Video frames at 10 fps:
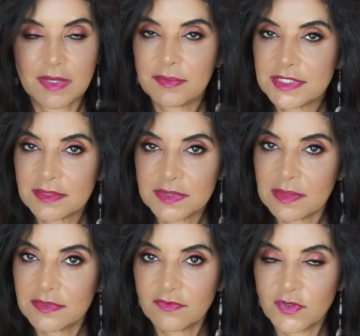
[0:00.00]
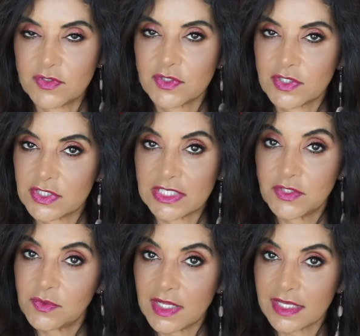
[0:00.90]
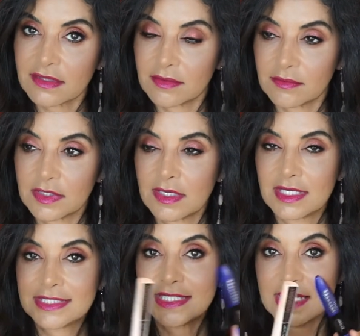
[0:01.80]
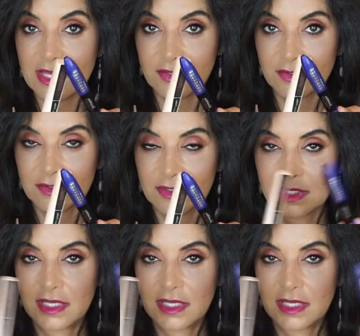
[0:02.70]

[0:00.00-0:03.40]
Maybe sometime in the future because I do like them together.